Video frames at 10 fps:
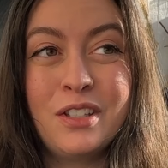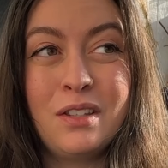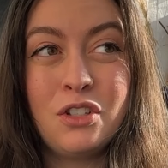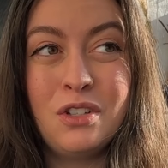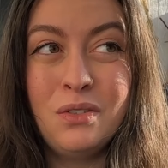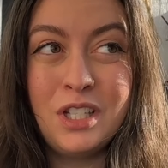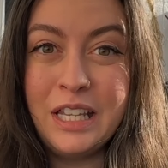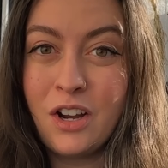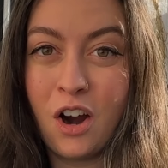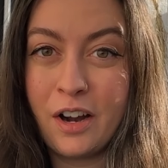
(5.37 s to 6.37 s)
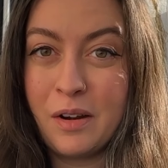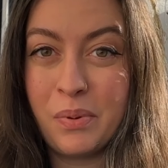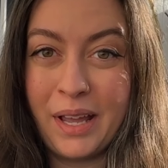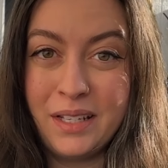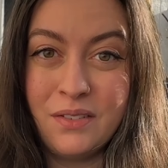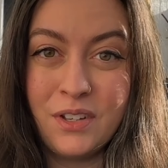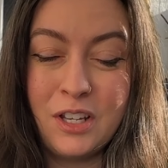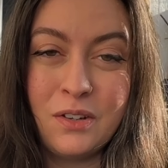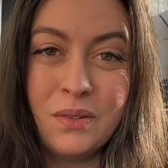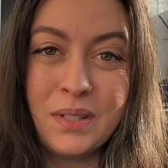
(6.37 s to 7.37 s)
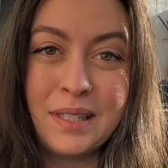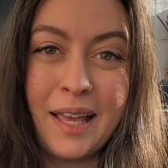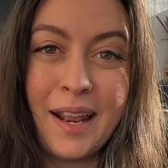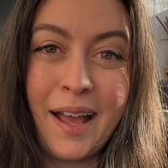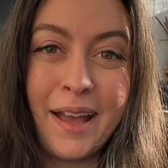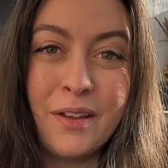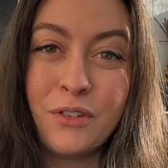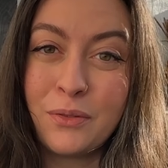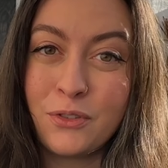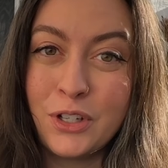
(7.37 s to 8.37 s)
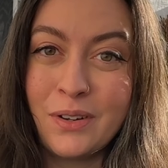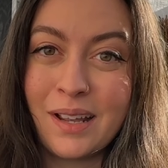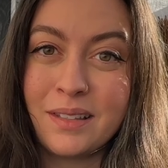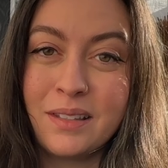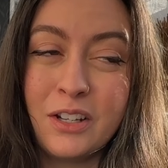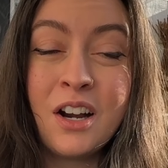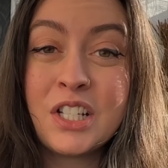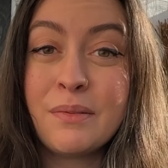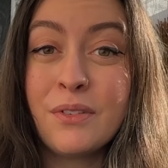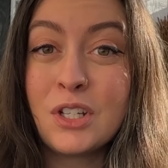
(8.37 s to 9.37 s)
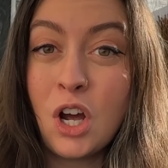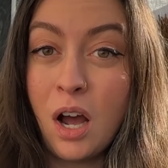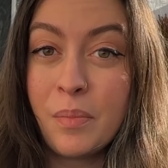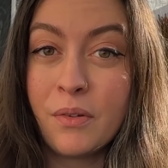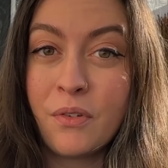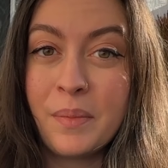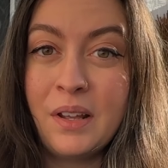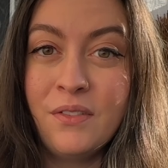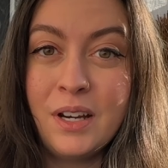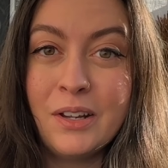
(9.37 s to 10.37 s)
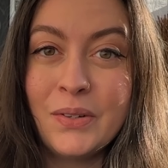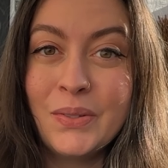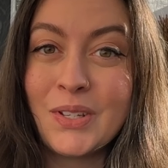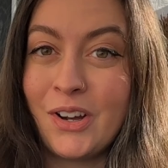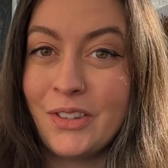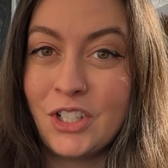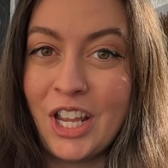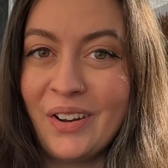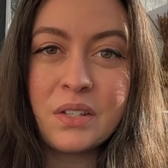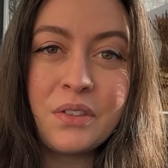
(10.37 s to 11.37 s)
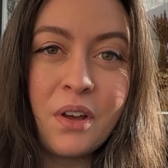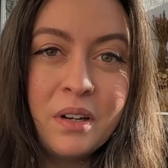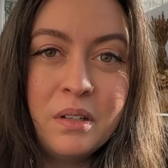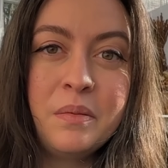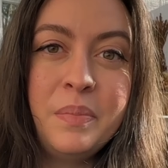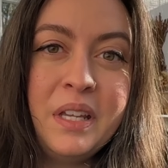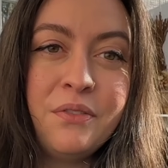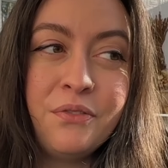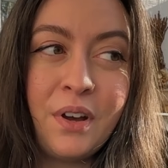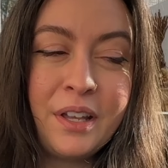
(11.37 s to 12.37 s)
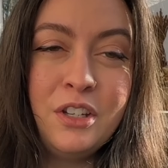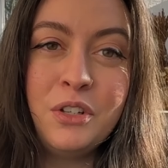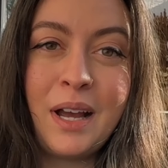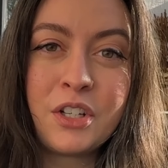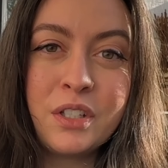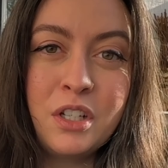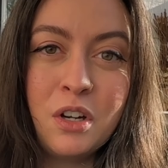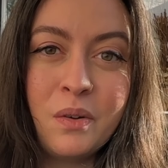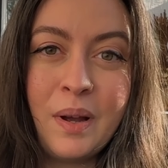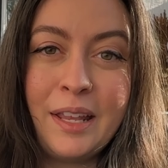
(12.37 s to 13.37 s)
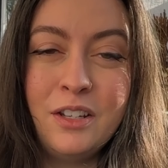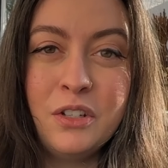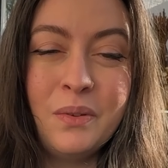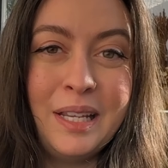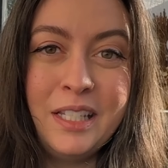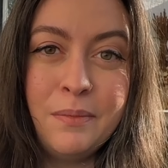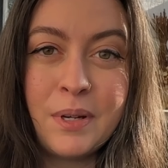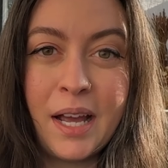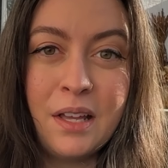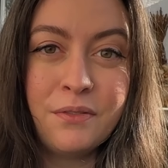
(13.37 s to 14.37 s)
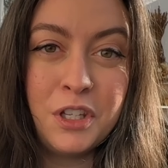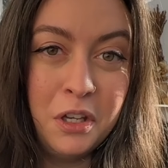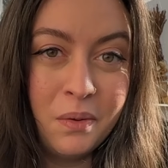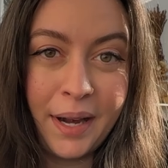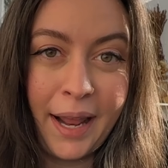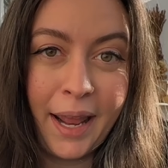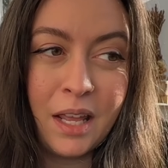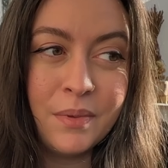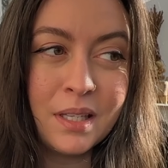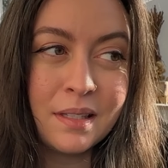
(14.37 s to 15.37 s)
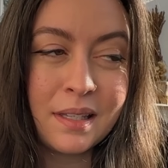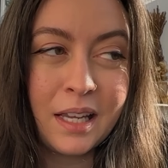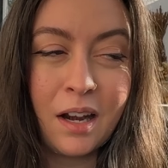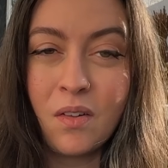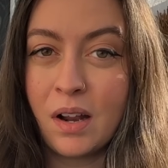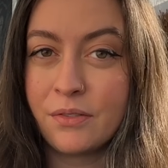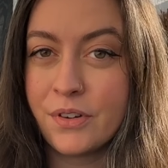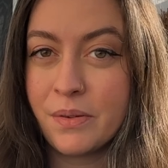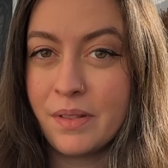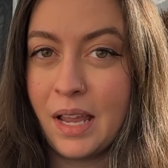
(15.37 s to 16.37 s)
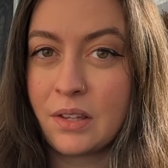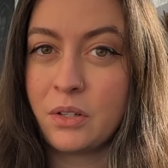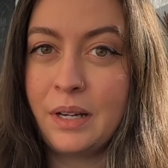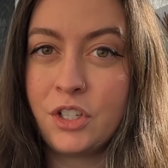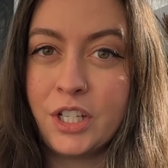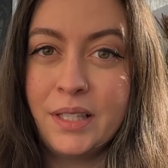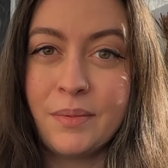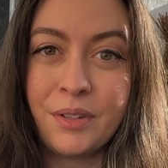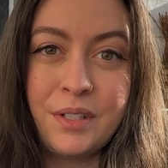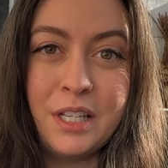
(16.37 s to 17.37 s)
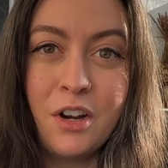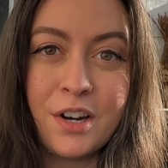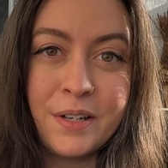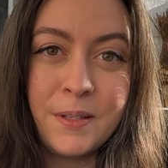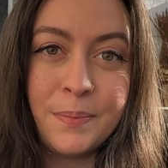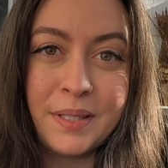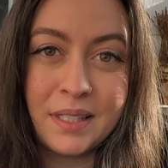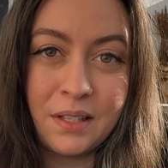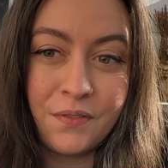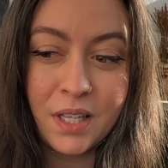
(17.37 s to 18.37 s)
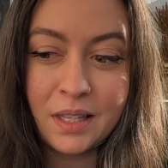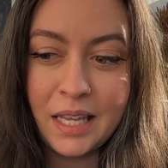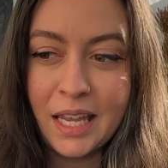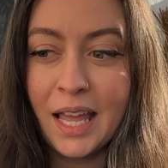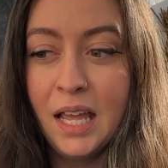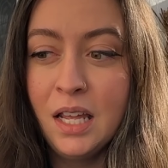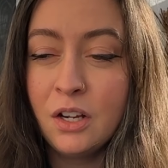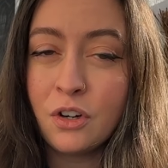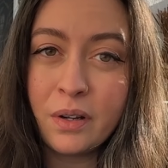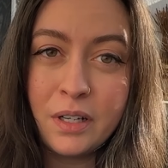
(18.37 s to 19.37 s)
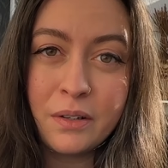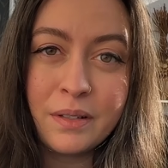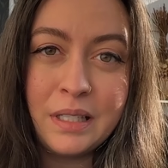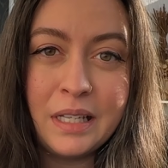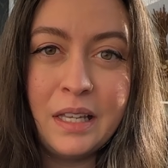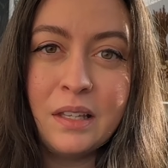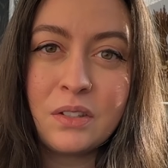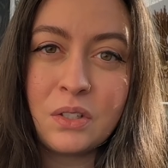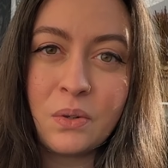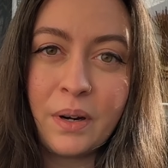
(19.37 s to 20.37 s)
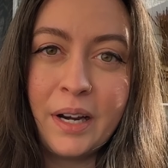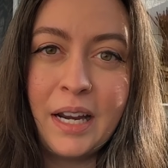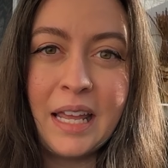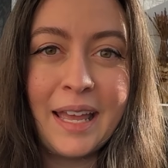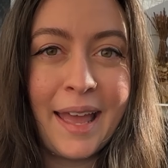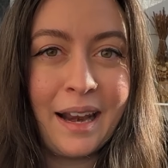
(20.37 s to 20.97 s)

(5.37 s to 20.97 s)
the 2 tea garden planting videos that I filmed for you guys this year are some of the top performing videos on the channel. So I thought it would be fun to actually go and do a deep dive Q&A because I get a lot of frequently asked questions about the tea garden specifically, growing your own tea, storing it, and